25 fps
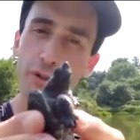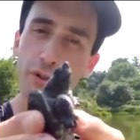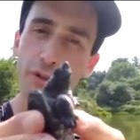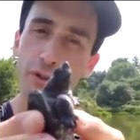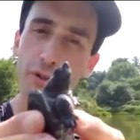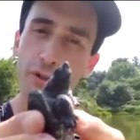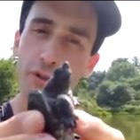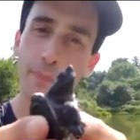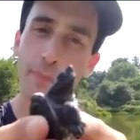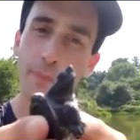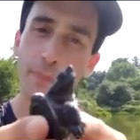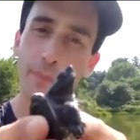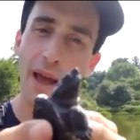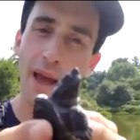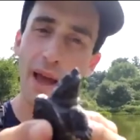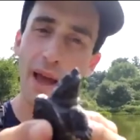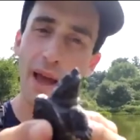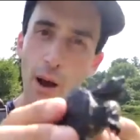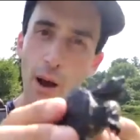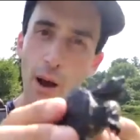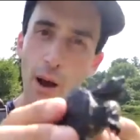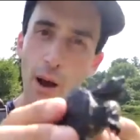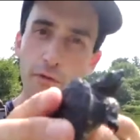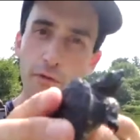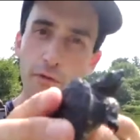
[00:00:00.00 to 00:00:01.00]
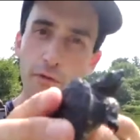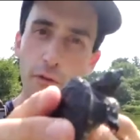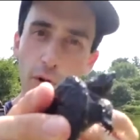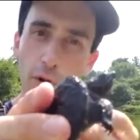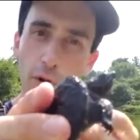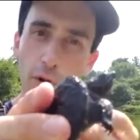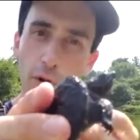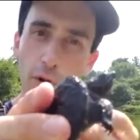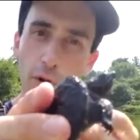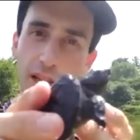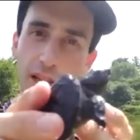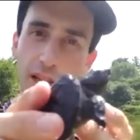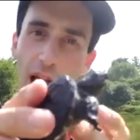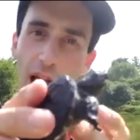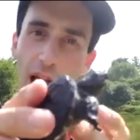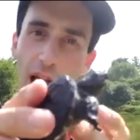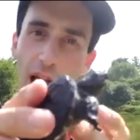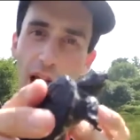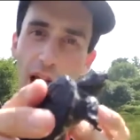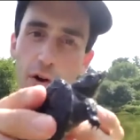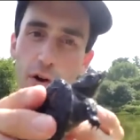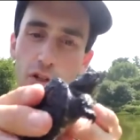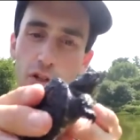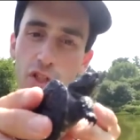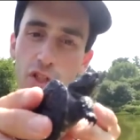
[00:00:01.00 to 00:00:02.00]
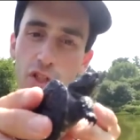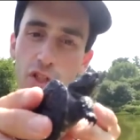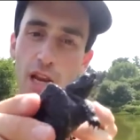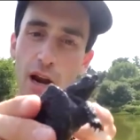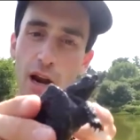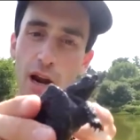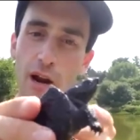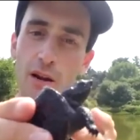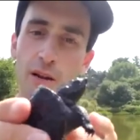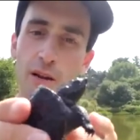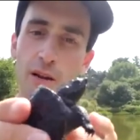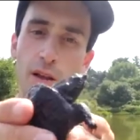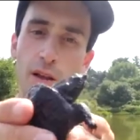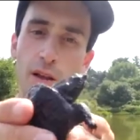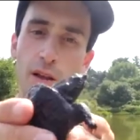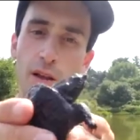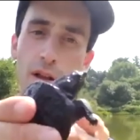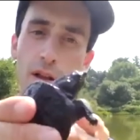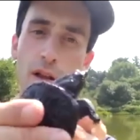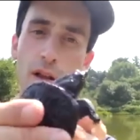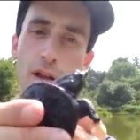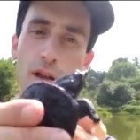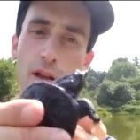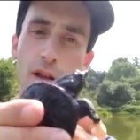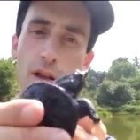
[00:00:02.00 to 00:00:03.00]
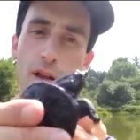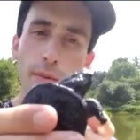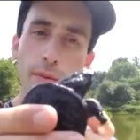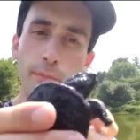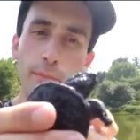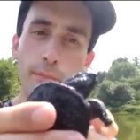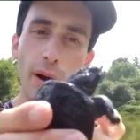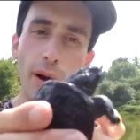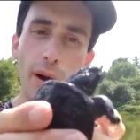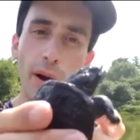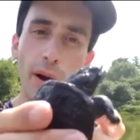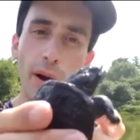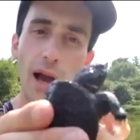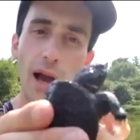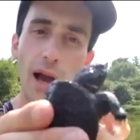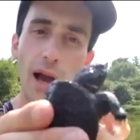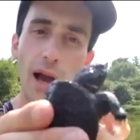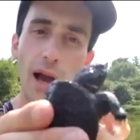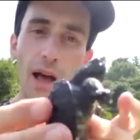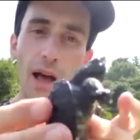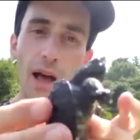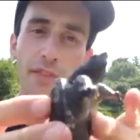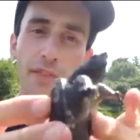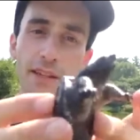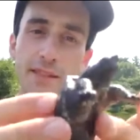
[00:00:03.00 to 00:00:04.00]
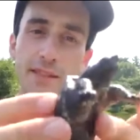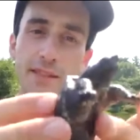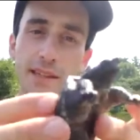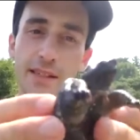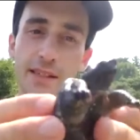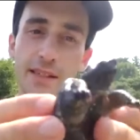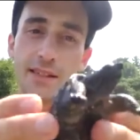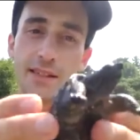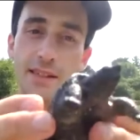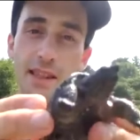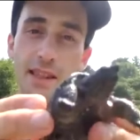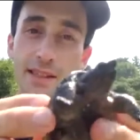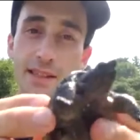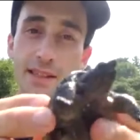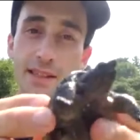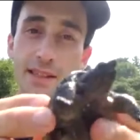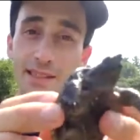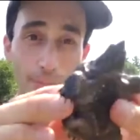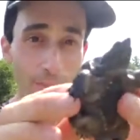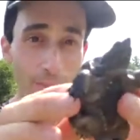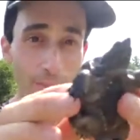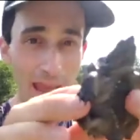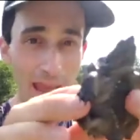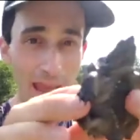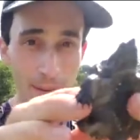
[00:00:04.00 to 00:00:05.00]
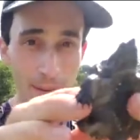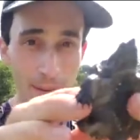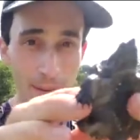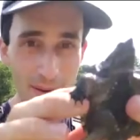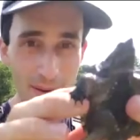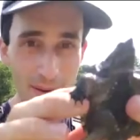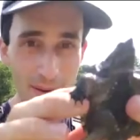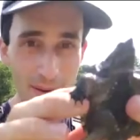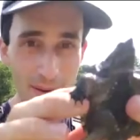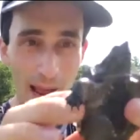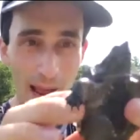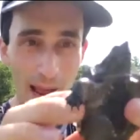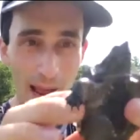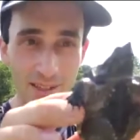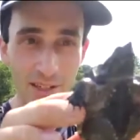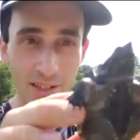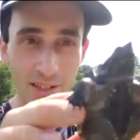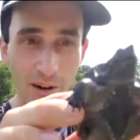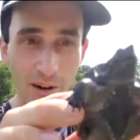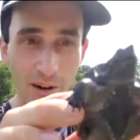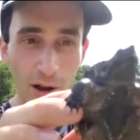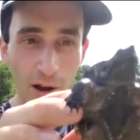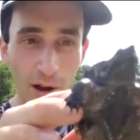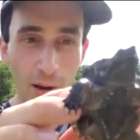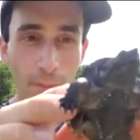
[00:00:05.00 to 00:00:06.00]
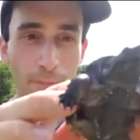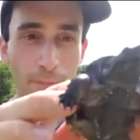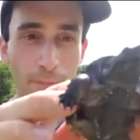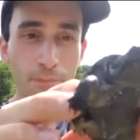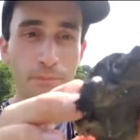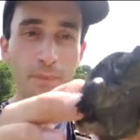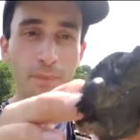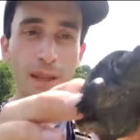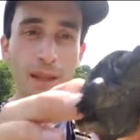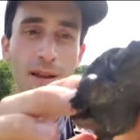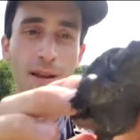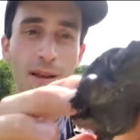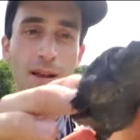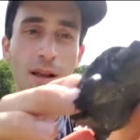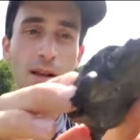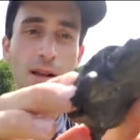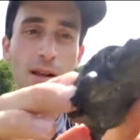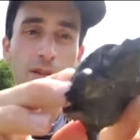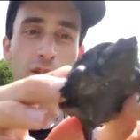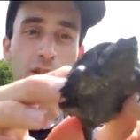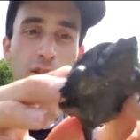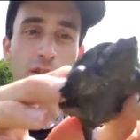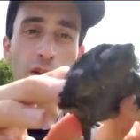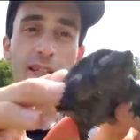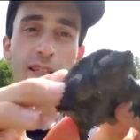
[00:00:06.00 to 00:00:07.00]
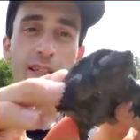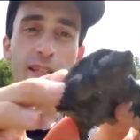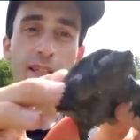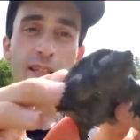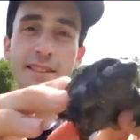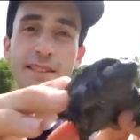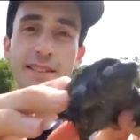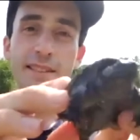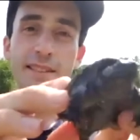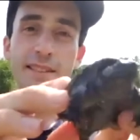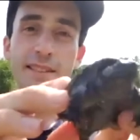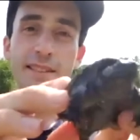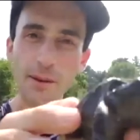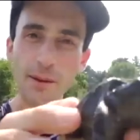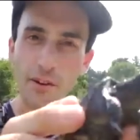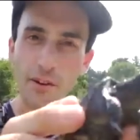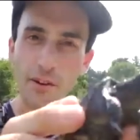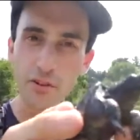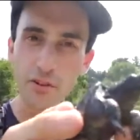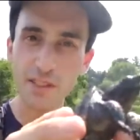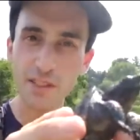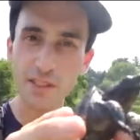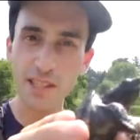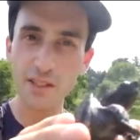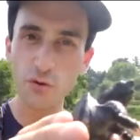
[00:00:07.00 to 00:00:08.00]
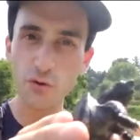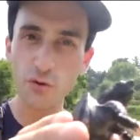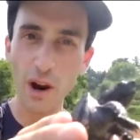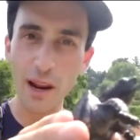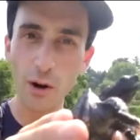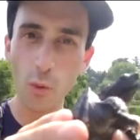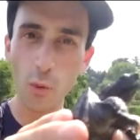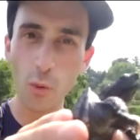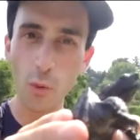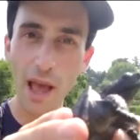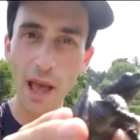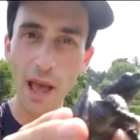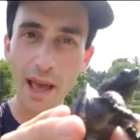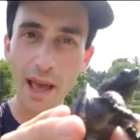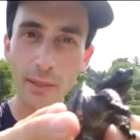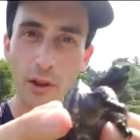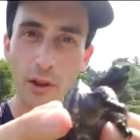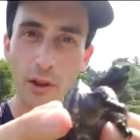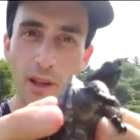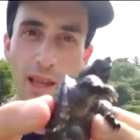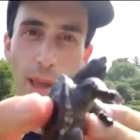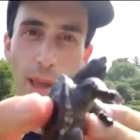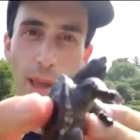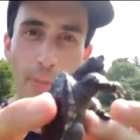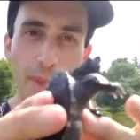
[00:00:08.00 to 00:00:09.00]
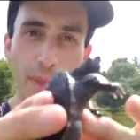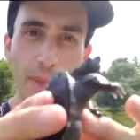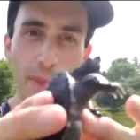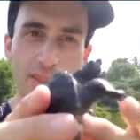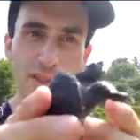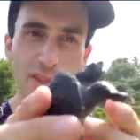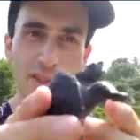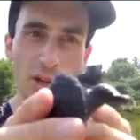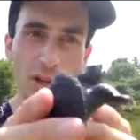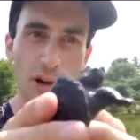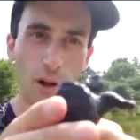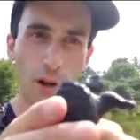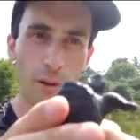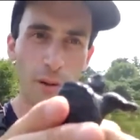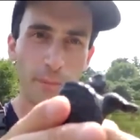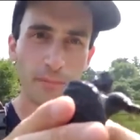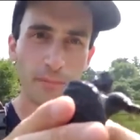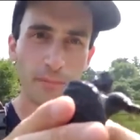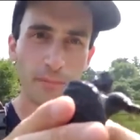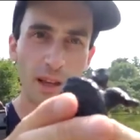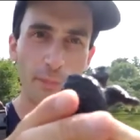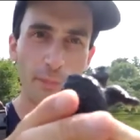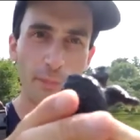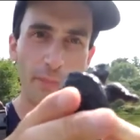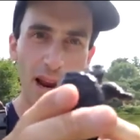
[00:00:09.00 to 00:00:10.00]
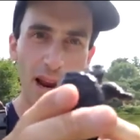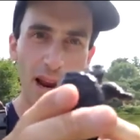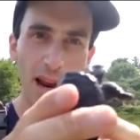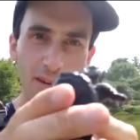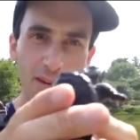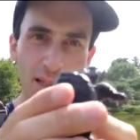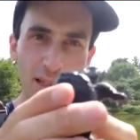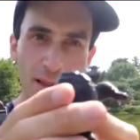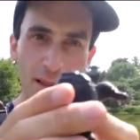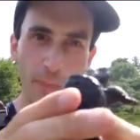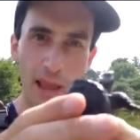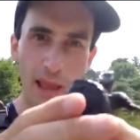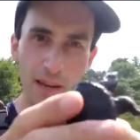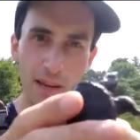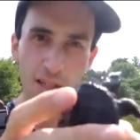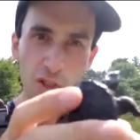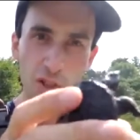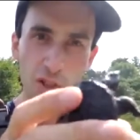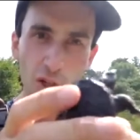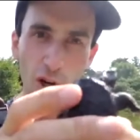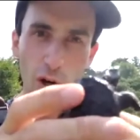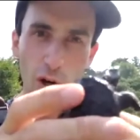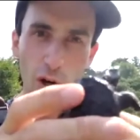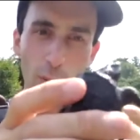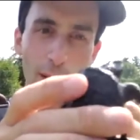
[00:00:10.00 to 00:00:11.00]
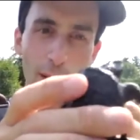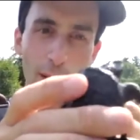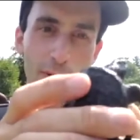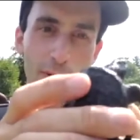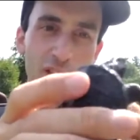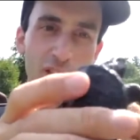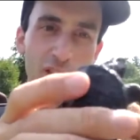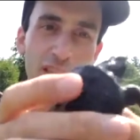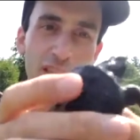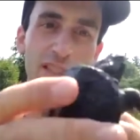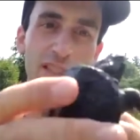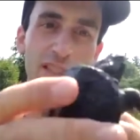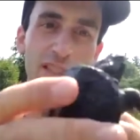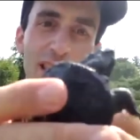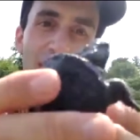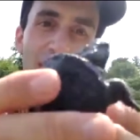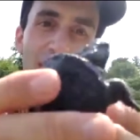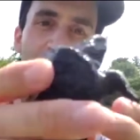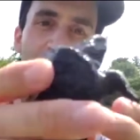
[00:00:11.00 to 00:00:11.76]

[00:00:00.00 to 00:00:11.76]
on how much food it got in its first year. But uh, this, is, this is a baby snapping turtle. So you can see some differences right away looking at this turtle compared to the painted turtle we were just seeing,